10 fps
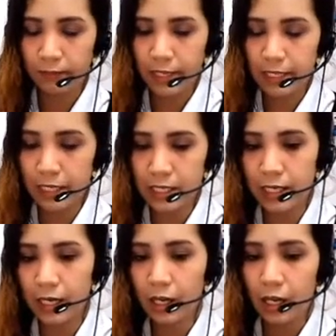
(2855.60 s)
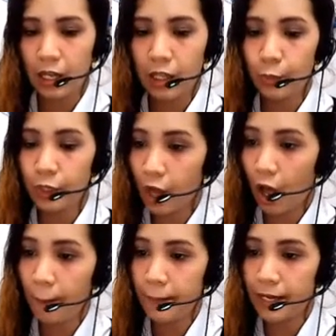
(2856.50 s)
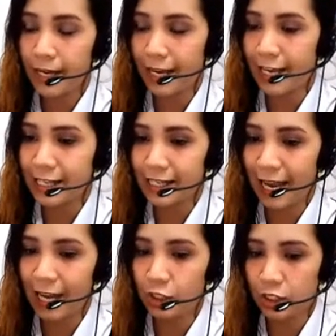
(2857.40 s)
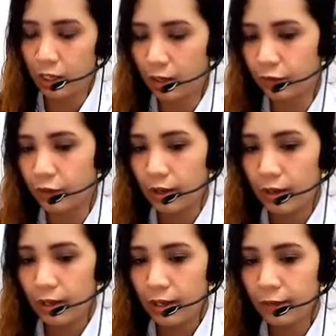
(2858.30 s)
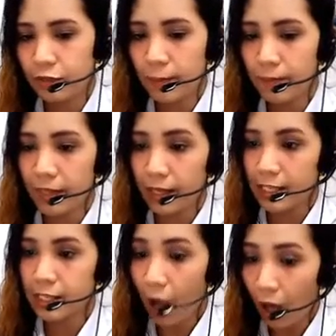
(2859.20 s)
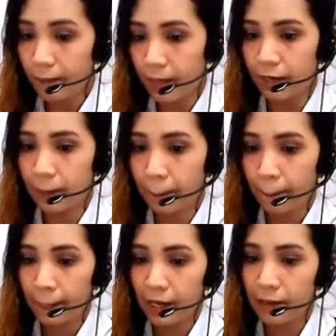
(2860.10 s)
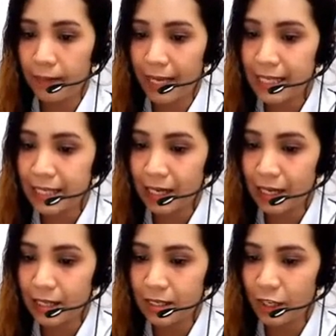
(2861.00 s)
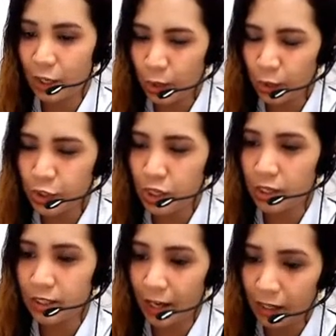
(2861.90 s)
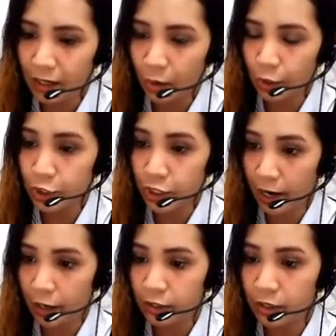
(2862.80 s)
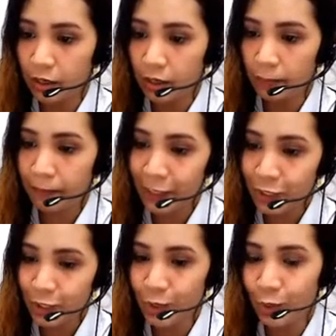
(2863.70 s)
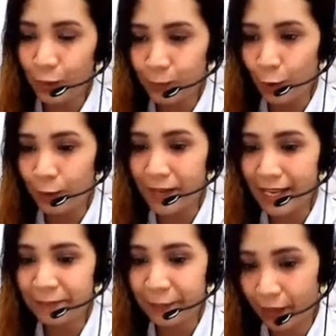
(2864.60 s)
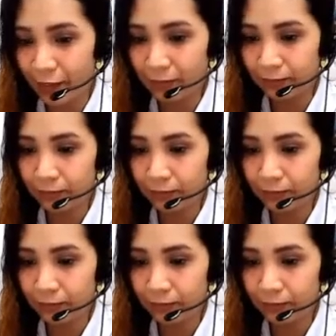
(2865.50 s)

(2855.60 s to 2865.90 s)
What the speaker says: Please listen. The word common is an adjective. If something is common, it means it is used, done, or shared by two or more people.